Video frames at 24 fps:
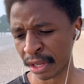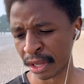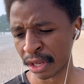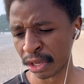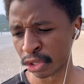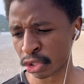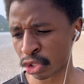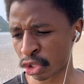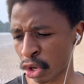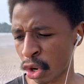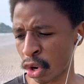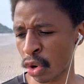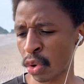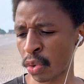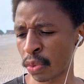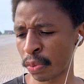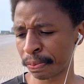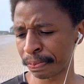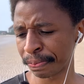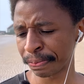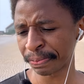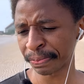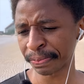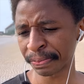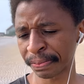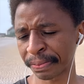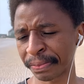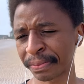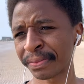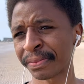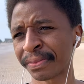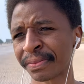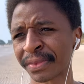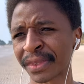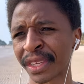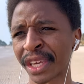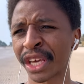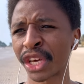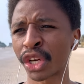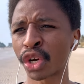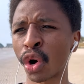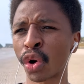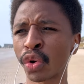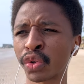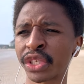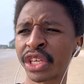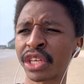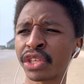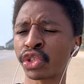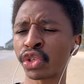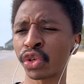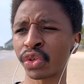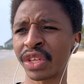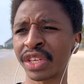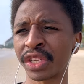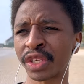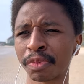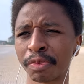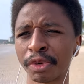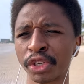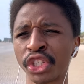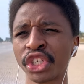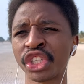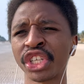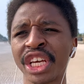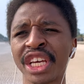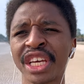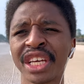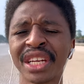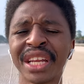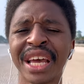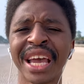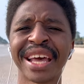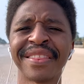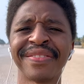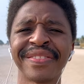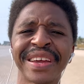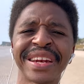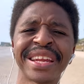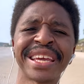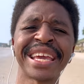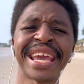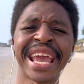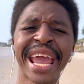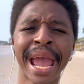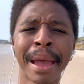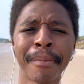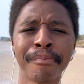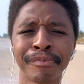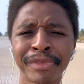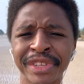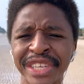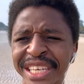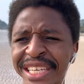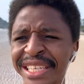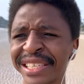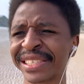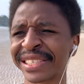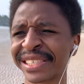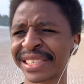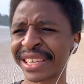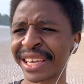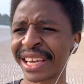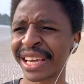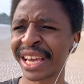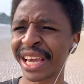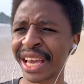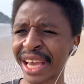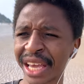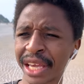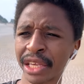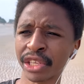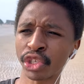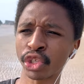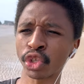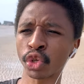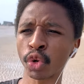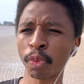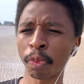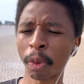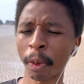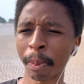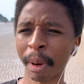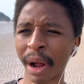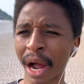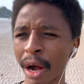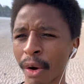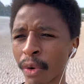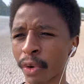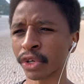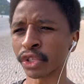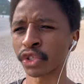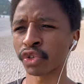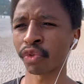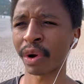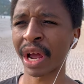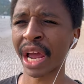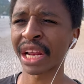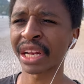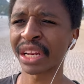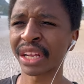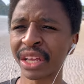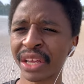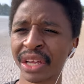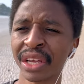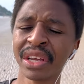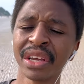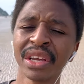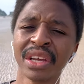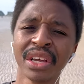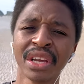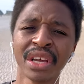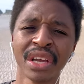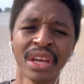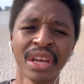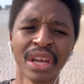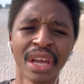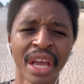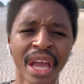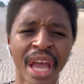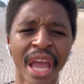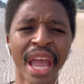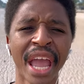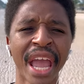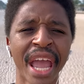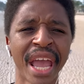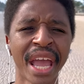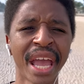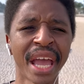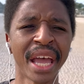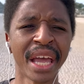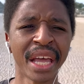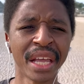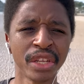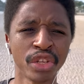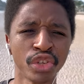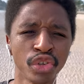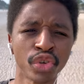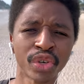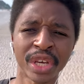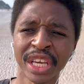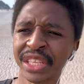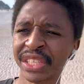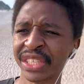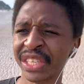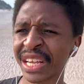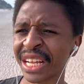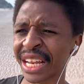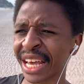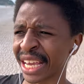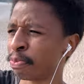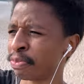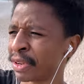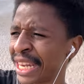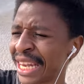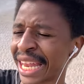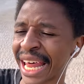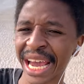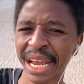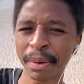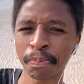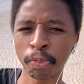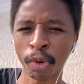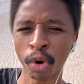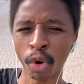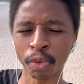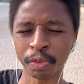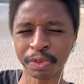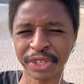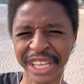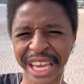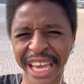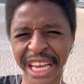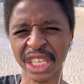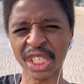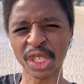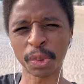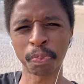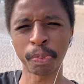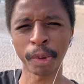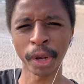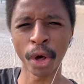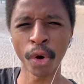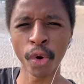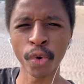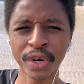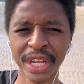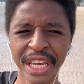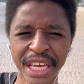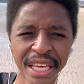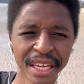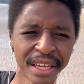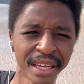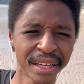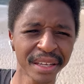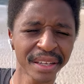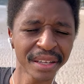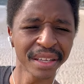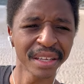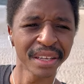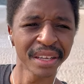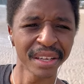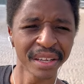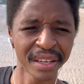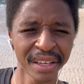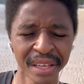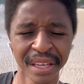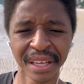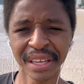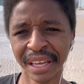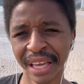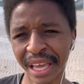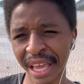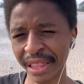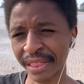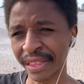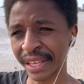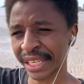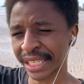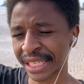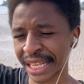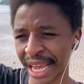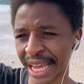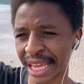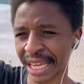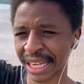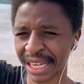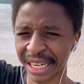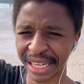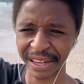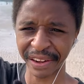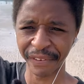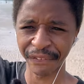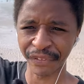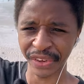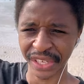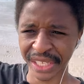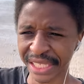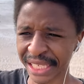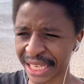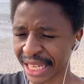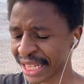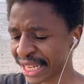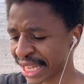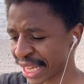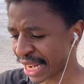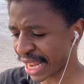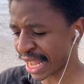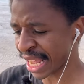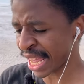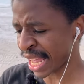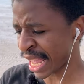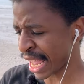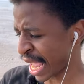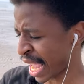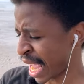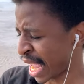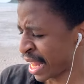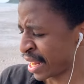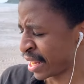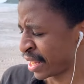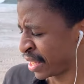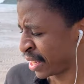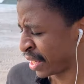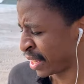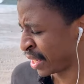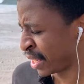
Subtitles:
So he goes into this machine and then he empties his superpowers, right? And you can see like light bulbs exploding in this like facility, and